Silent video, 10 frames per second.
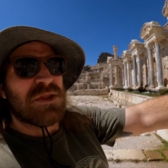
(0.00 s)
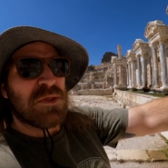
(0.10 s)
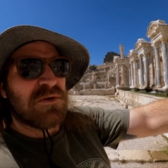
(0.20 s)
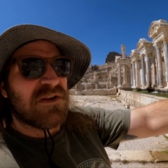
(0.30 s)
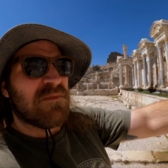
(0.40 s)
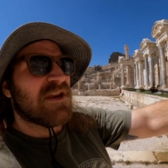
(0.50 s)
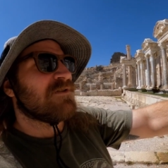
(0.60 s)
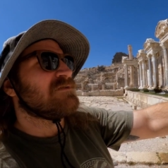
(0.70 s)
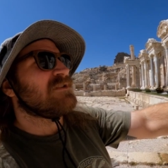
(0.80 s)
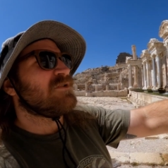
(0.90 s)
30
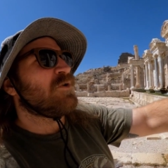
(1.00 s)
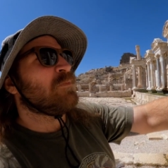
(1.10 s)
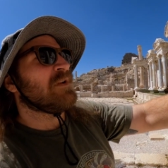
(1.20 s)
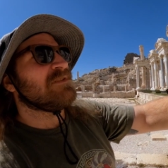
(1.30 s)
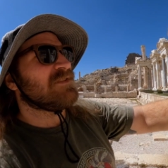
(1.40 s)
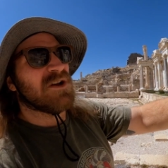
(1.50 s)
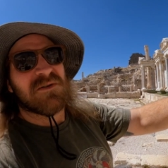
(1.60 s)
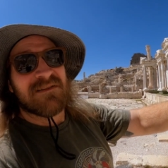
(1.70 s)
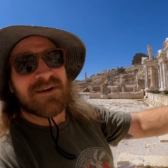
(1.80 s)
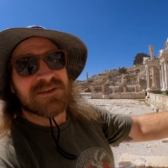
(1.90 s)
meters is open, so
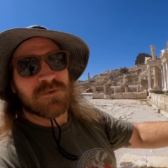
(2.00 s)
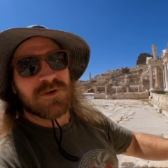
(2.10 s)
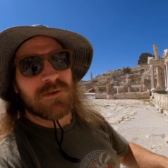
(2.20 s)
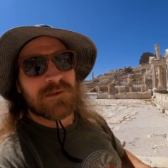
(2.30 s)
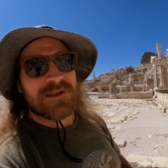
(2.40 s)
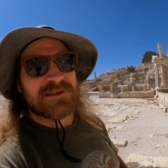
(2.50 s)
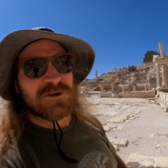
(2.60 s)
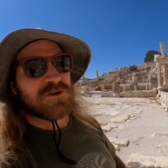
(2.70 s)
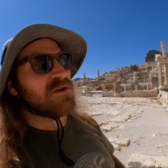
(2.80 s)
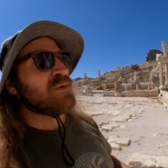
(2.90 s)
I might as well go at least
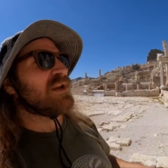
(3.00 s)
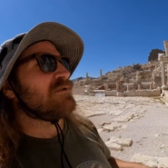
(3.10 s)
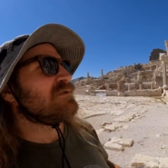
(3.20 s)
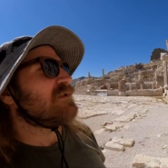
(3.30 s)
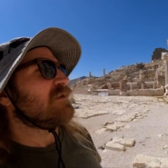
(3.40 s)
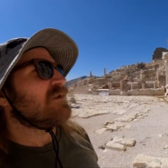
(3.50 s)
30 meters.